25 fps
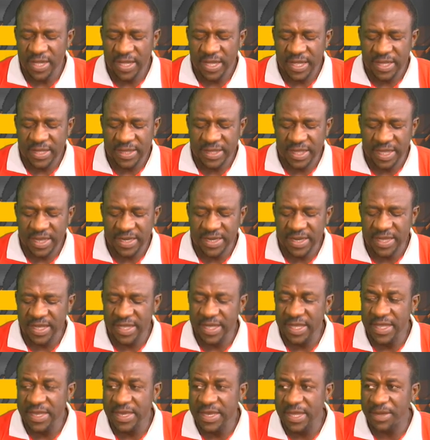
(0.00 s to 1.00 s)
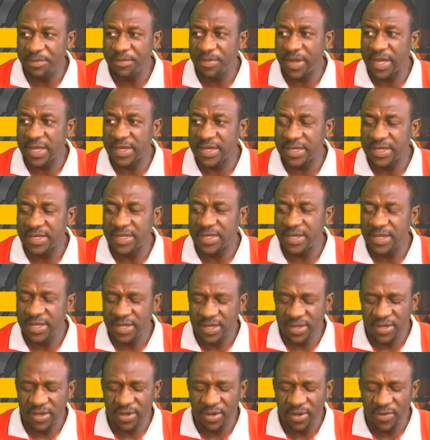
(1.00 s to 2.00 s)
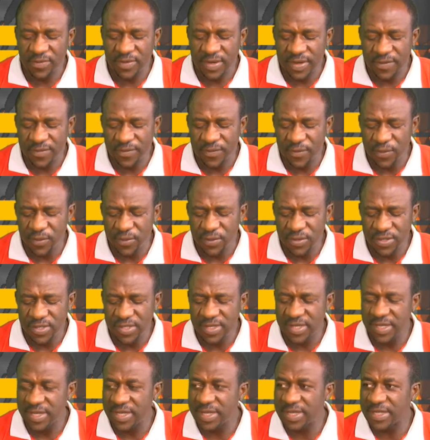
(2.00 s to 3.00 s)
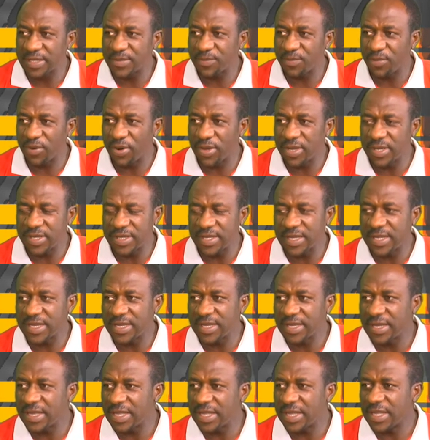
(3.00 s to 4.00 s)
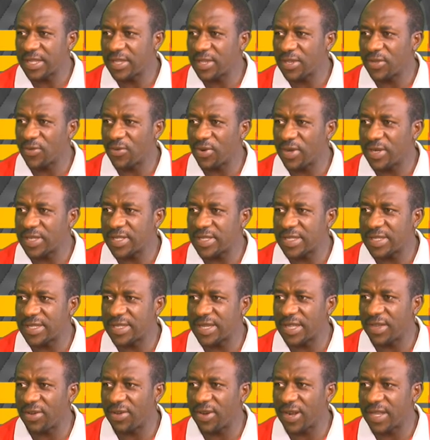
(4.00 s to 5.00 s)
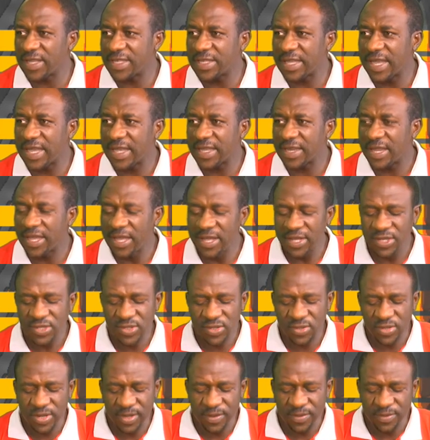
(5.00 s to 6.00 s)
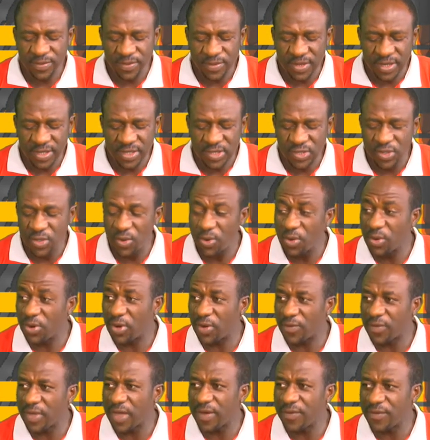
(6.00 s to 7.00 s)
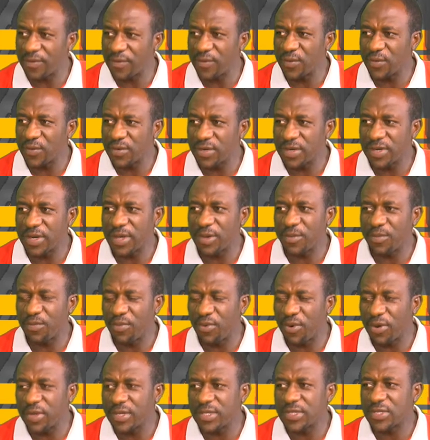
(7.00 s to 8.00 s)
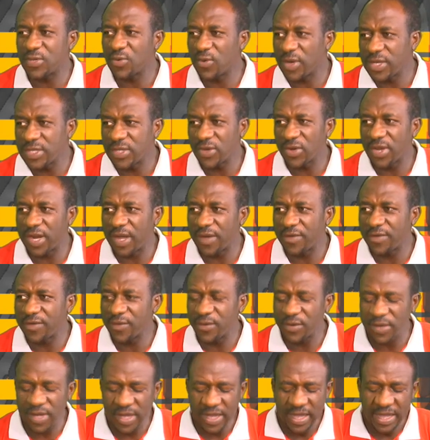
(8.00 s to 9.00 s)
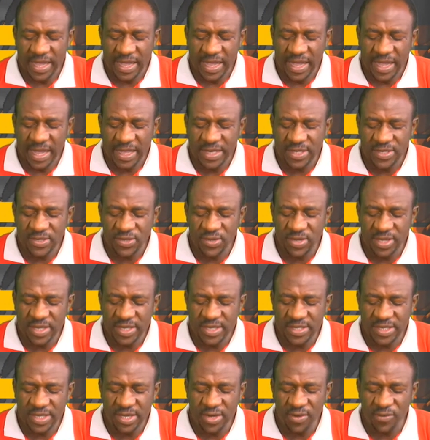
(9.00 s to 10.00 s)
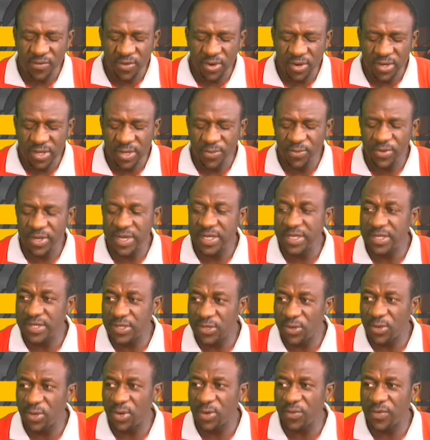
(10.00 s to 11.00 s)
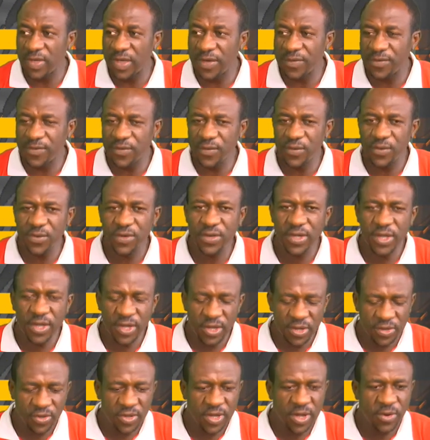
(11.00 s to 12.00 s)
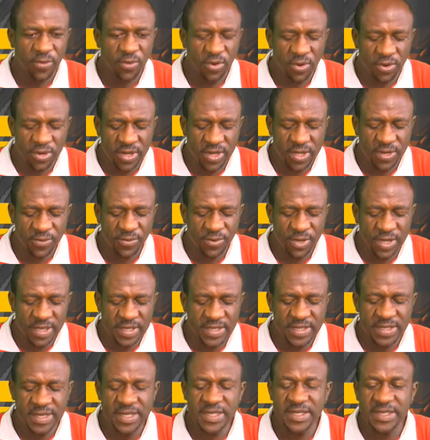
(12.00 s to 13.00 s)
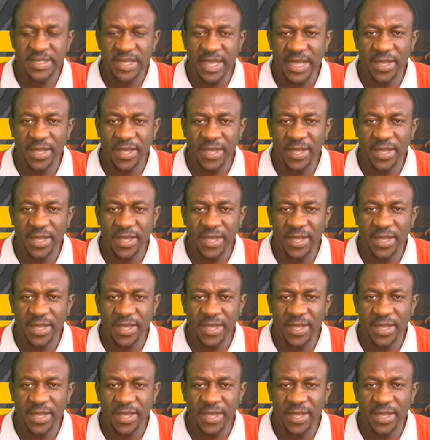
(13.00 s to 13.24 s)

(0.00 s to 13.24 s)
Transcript: that the inner part of the foot is pointing towards the other side. So the sole of your foot points towards the other foot. And so instead of walking with the sole of your foot, you are walking with the side